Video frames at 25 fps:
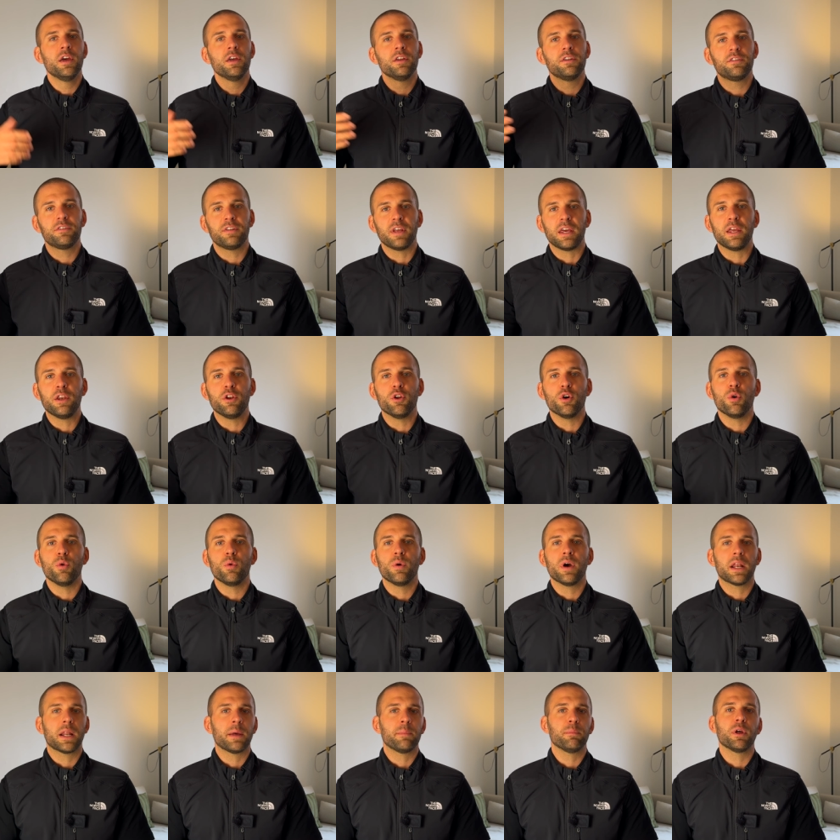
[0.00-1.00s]
say no,
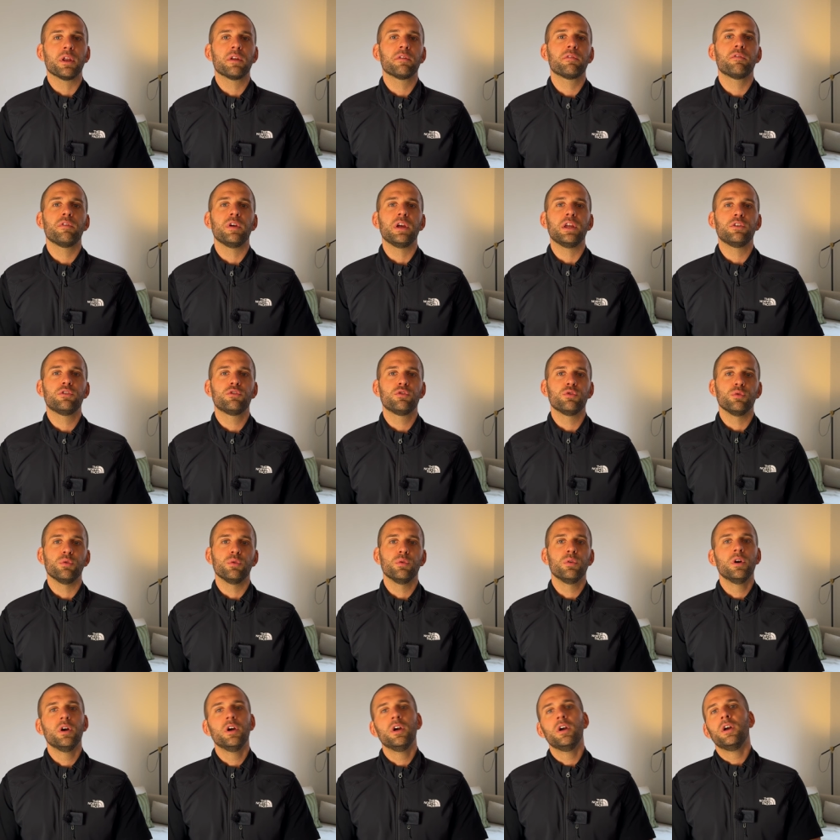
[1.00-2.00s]
and I'm not afraid
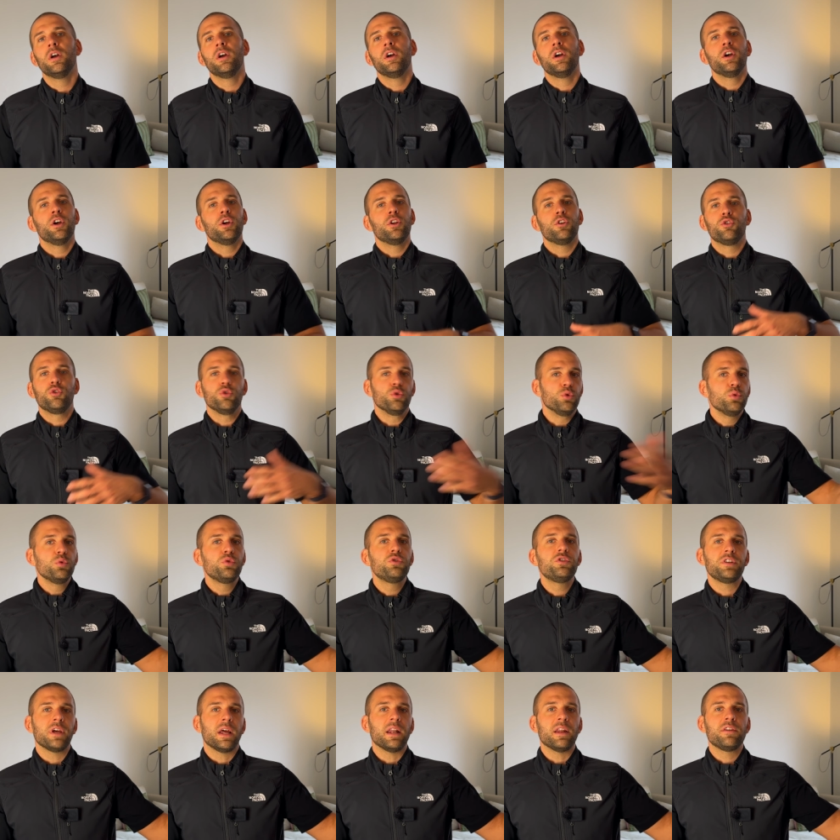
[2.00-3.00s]
to do
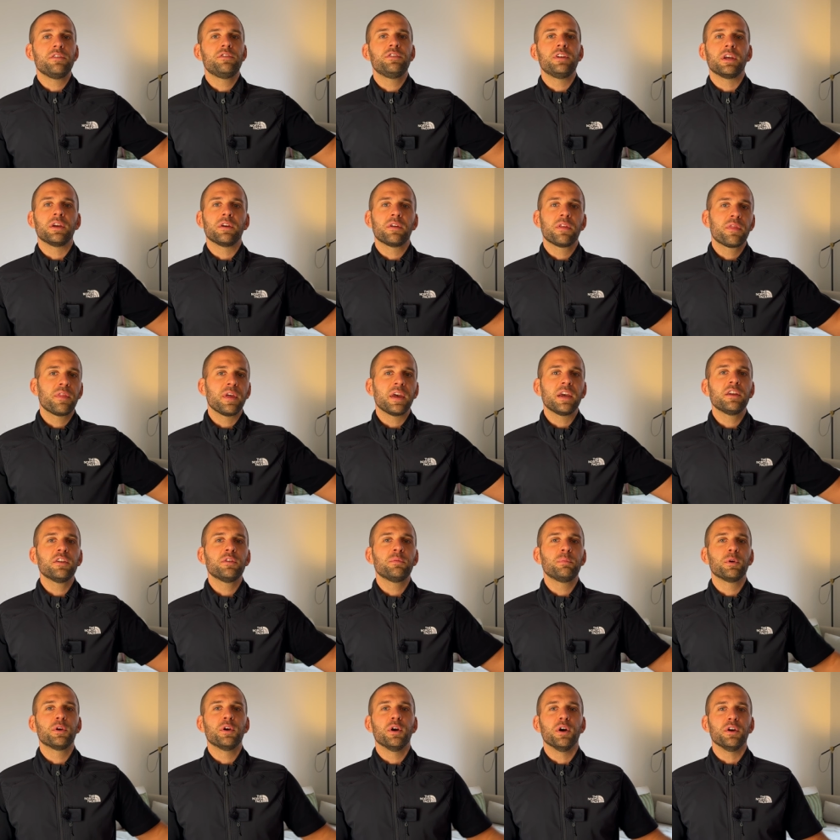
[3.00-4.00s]
challenging things,
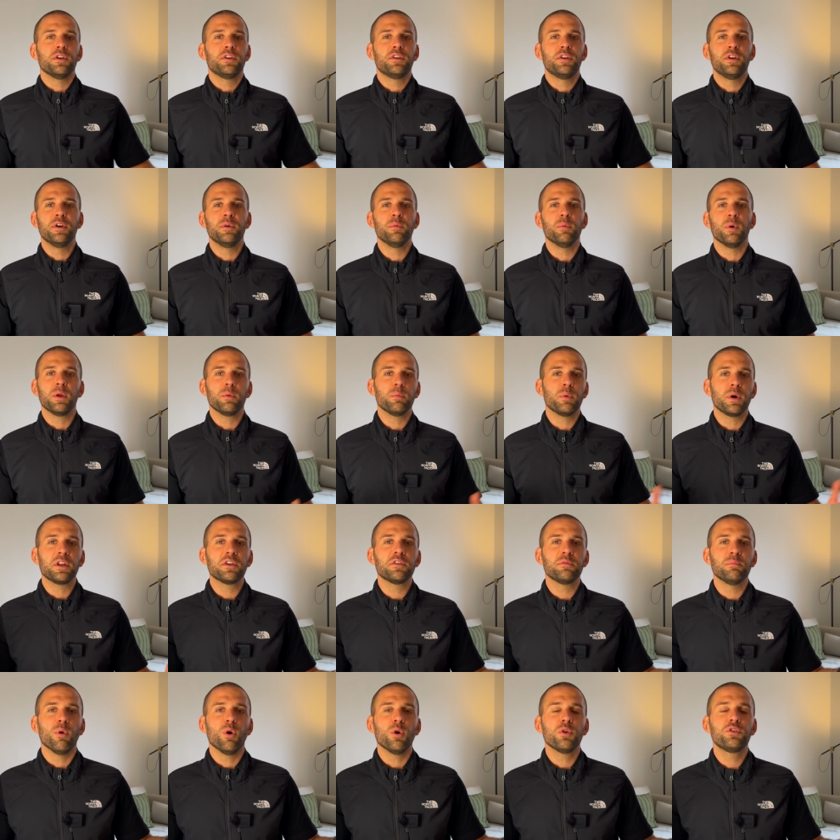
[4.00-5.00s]
because what
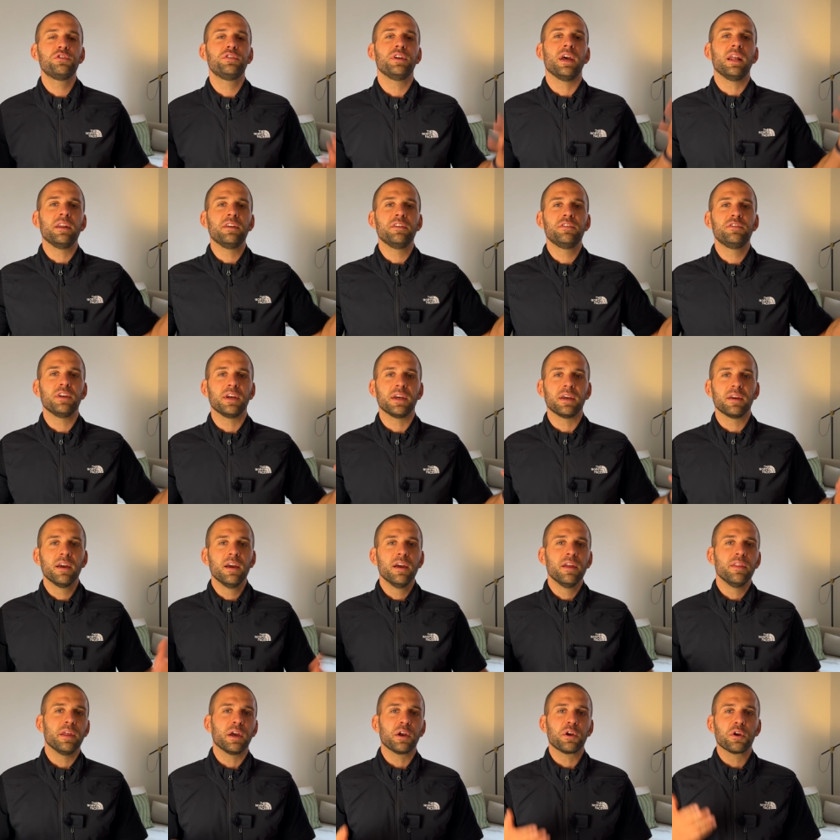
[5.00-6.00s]
is more challenging
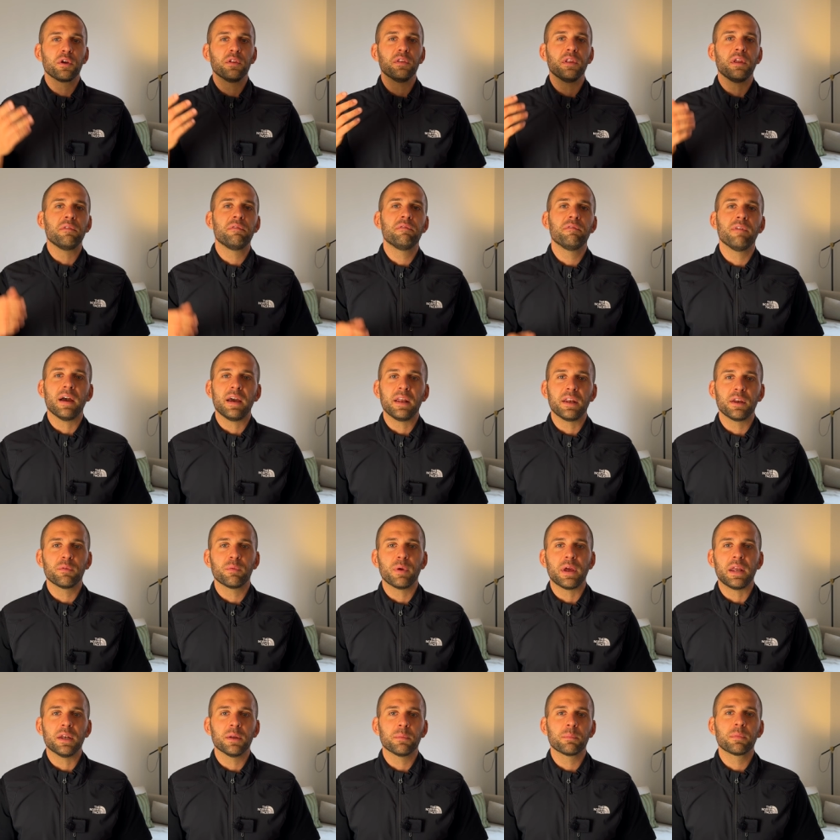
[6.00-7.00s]
than fighting
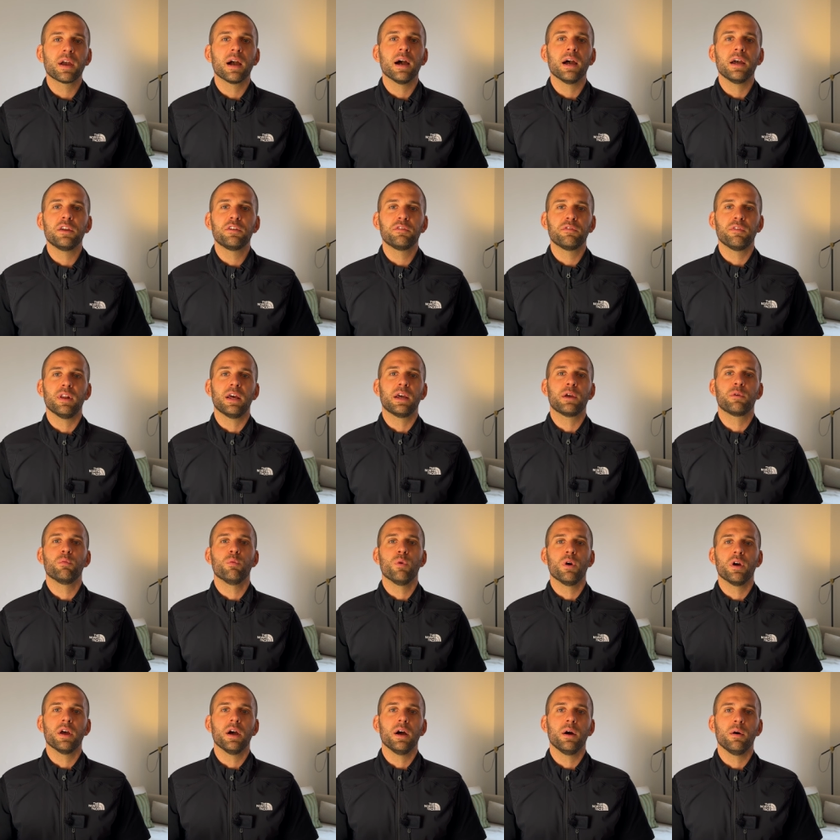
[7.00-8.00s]
random guys for like
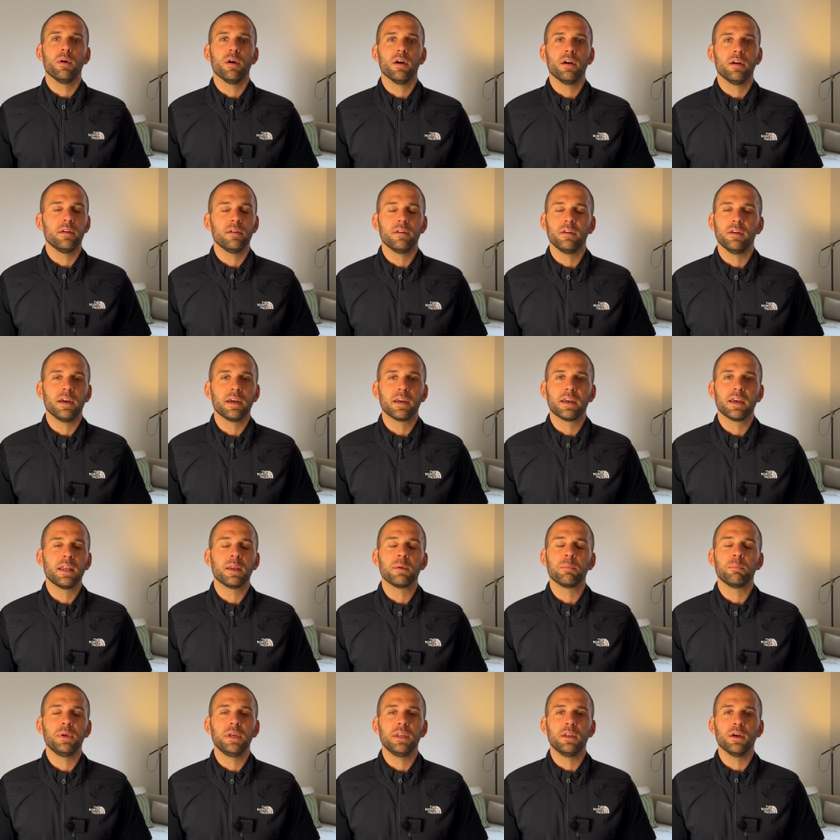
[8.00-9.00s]
1 hour and
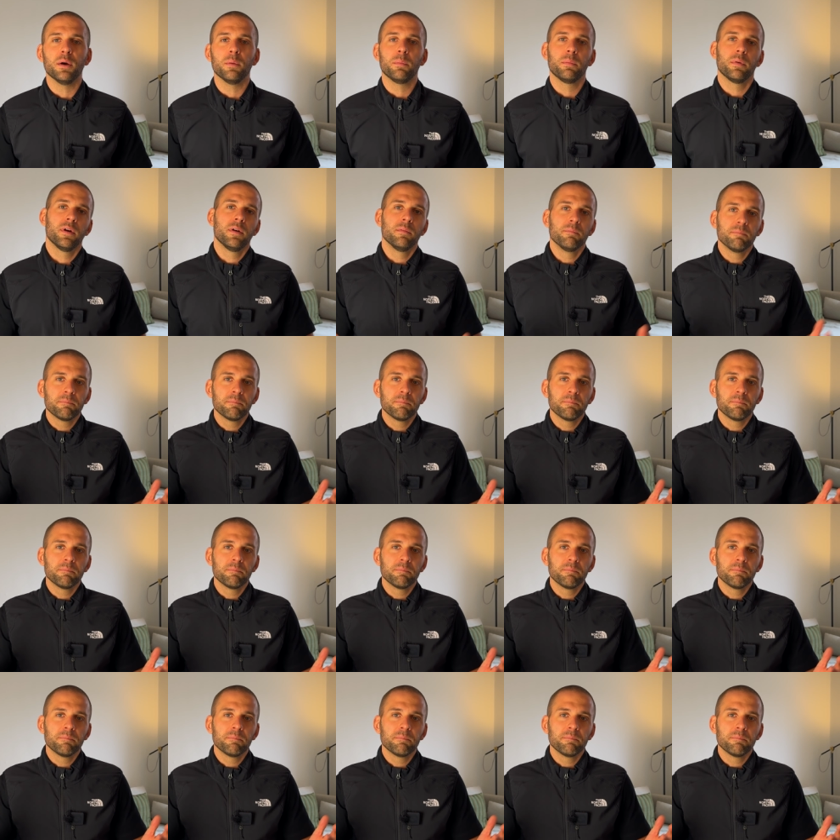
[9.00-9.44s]
getting beat up?